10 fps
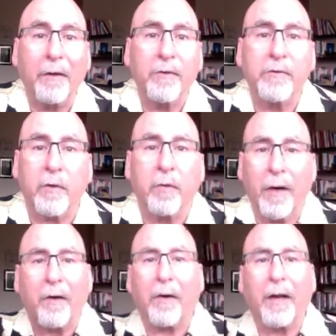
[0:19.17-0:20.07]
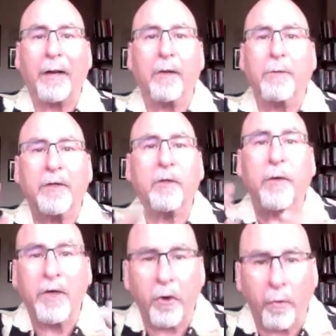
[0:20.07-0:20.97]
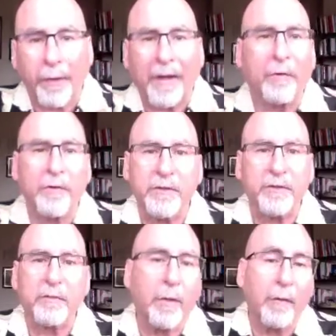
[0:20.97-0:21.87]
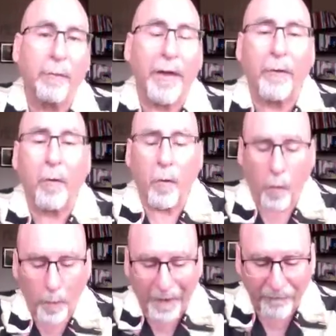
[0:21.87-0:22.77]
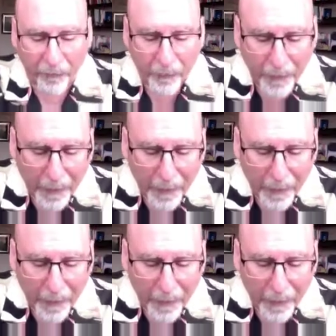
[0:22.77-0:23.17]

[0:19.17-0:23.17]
So how can I commit to a year plan or a 6-month plan or whatever?